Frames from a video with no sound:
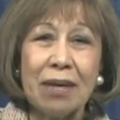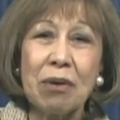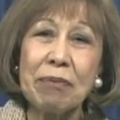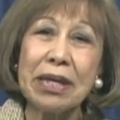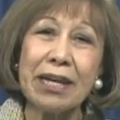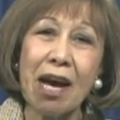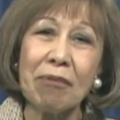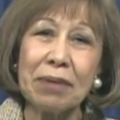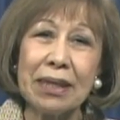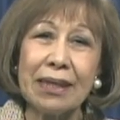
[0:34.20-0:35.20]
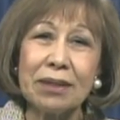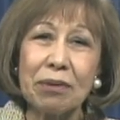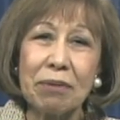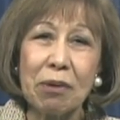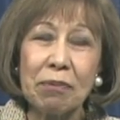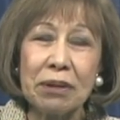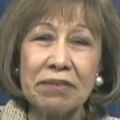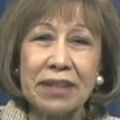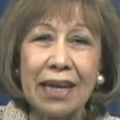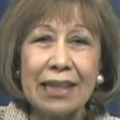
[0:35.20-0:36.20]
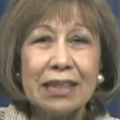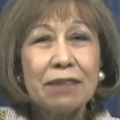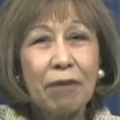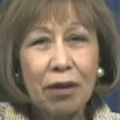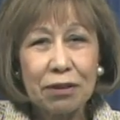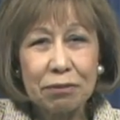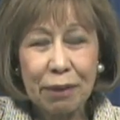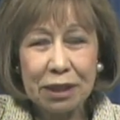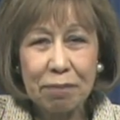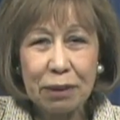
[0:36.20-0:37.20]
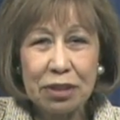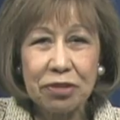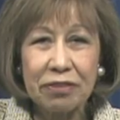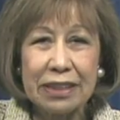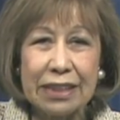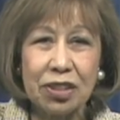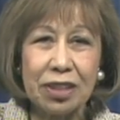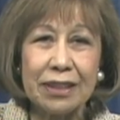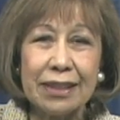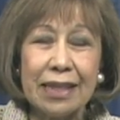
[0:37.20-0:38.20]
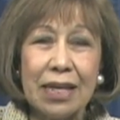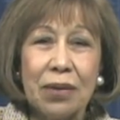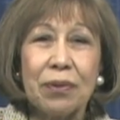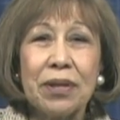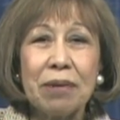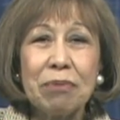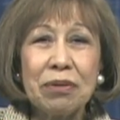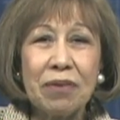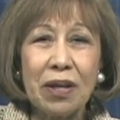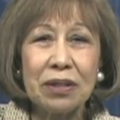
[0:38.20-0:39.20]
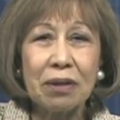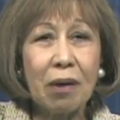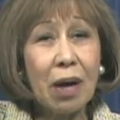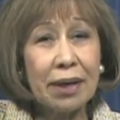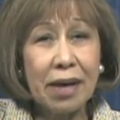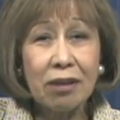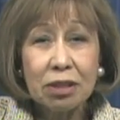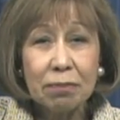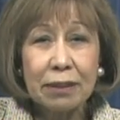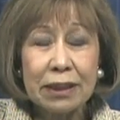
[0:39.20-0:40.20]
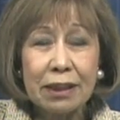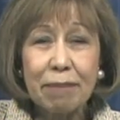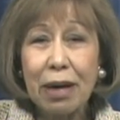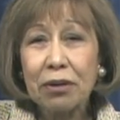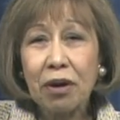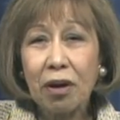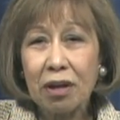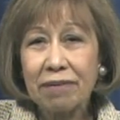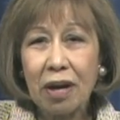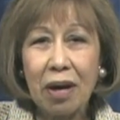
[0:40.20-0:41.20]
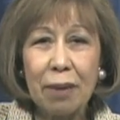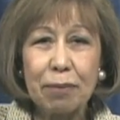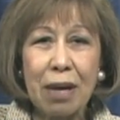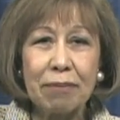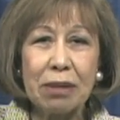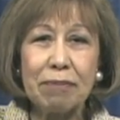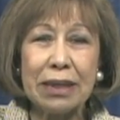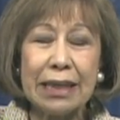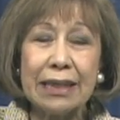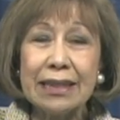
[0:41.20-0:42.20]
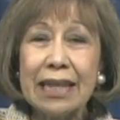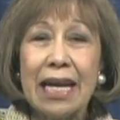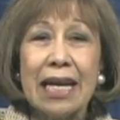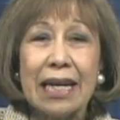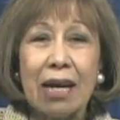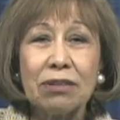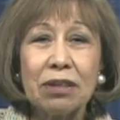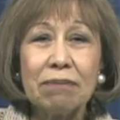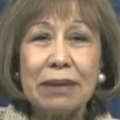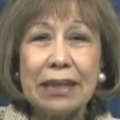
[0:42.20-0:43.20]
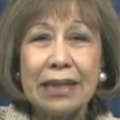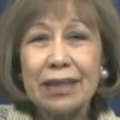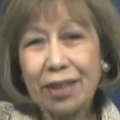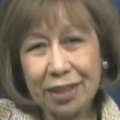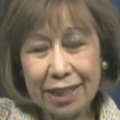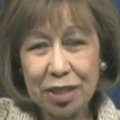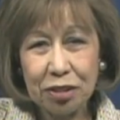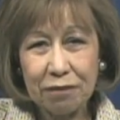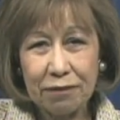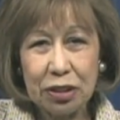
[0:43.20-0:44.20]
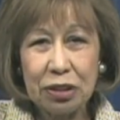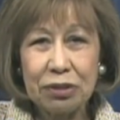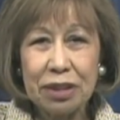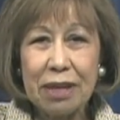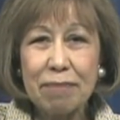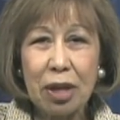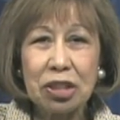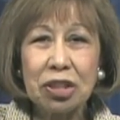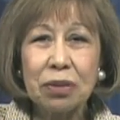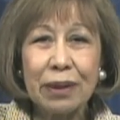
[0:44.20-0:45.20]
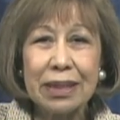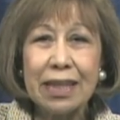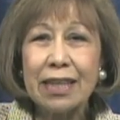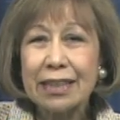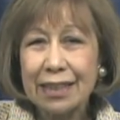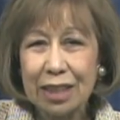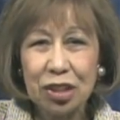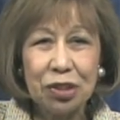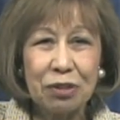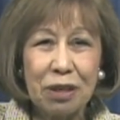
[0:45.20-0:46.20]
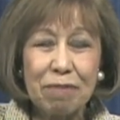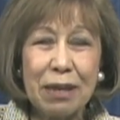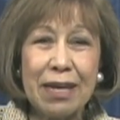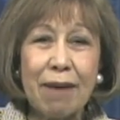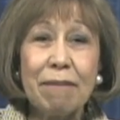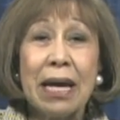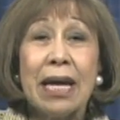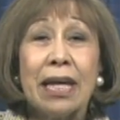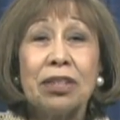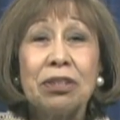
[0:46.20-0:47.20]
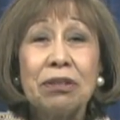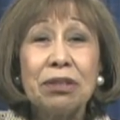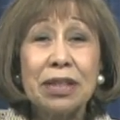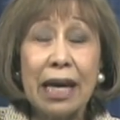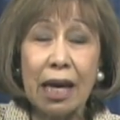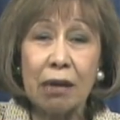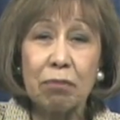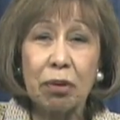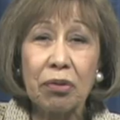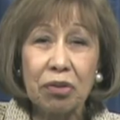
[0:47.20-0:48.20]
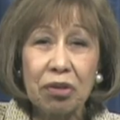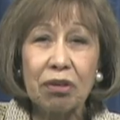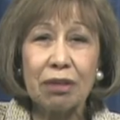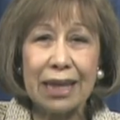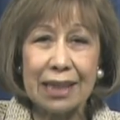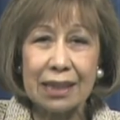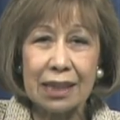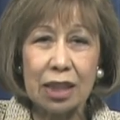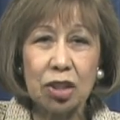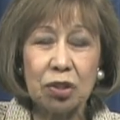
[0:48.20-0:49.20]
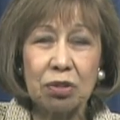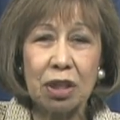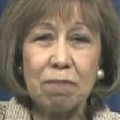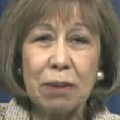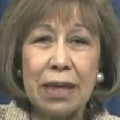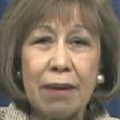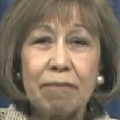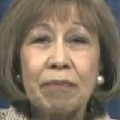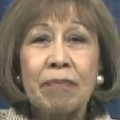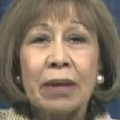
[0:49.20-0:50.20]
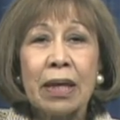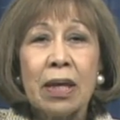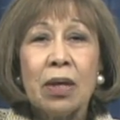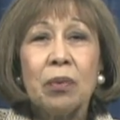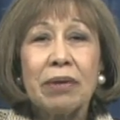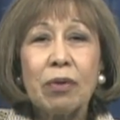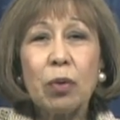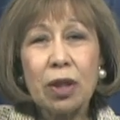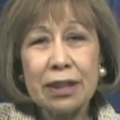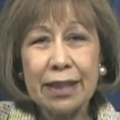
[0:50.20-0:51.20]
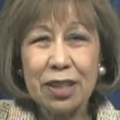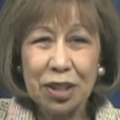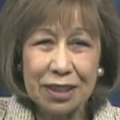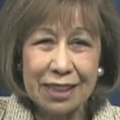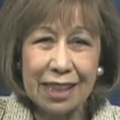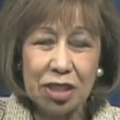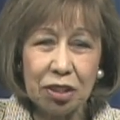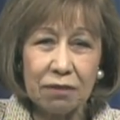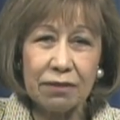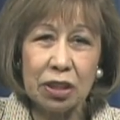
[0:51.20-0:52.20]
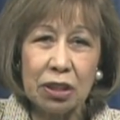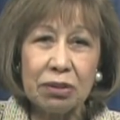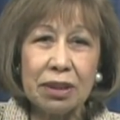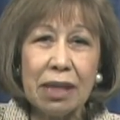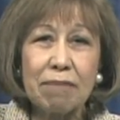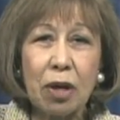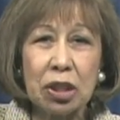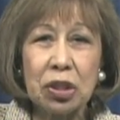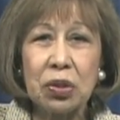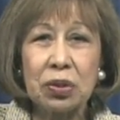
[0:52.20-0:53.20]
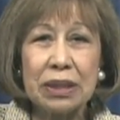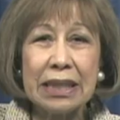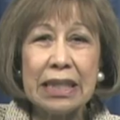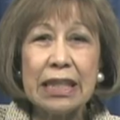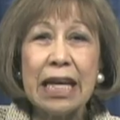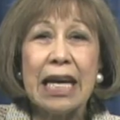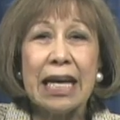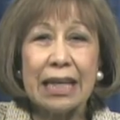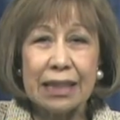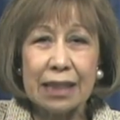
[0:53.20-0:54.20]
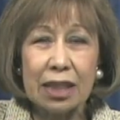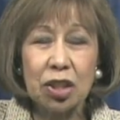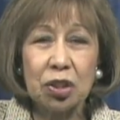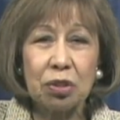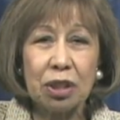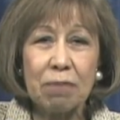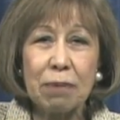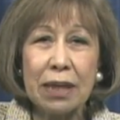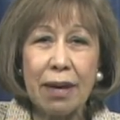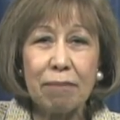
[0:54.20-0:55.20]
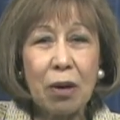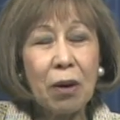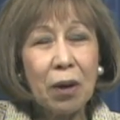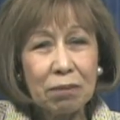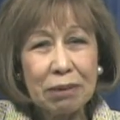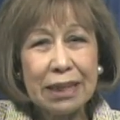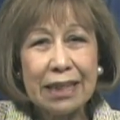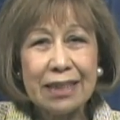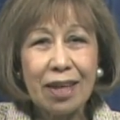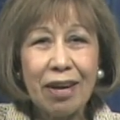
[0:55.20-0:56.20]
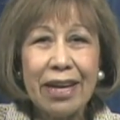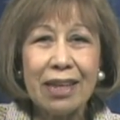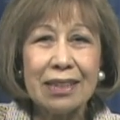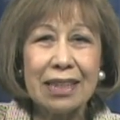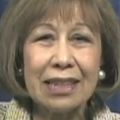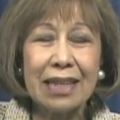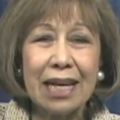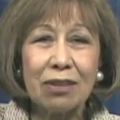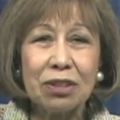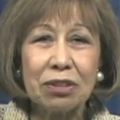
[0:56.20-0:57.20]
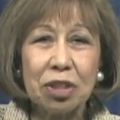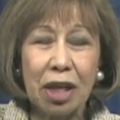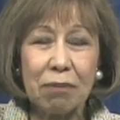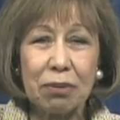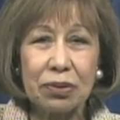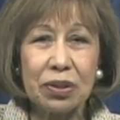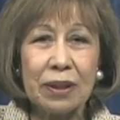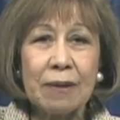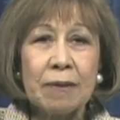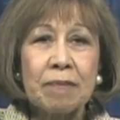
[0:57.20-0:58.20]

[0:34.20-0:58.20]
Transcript: and we begin our meetings with a moment of silence followed by the Pledge of Allegiance. We then move on to our announcements about all of our upcoming meetings. Council meetings are scheduled for Tuesday, March 20th at 6:30 p.m. and Tuesday, April 3rd at 6:30 p.m. We have a work session scheduled for Tuesday, March 13th at 6:30 p.m. All meetings are held in the council chambers.